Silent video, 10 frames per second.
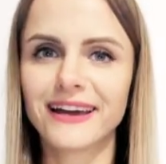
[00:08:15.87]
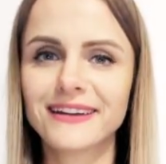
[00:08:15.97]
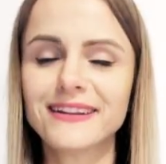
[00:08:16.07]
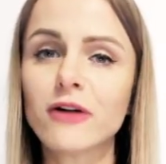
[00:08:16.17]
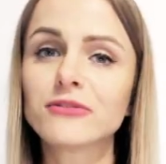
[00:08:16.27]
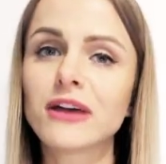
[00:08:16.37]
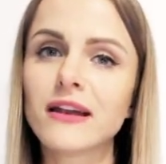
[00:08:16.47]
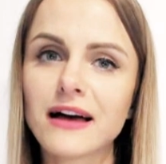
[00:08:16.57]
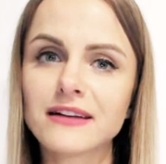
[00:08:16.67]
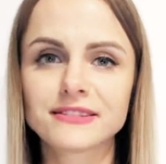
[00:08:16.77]
And now the
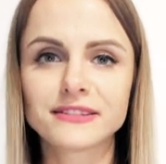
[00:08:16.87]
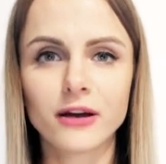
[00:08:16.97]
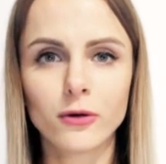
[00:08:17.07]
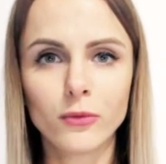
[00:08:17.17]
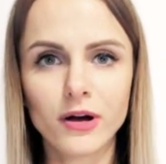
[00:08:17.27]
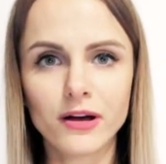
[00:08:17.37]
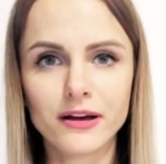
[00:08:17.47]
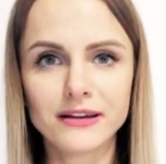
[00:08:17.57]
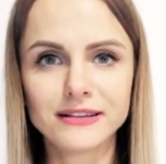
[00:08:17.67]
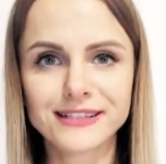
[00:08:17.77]
last
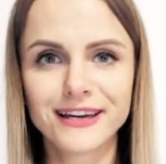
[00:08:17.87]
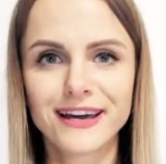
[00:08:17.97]
word.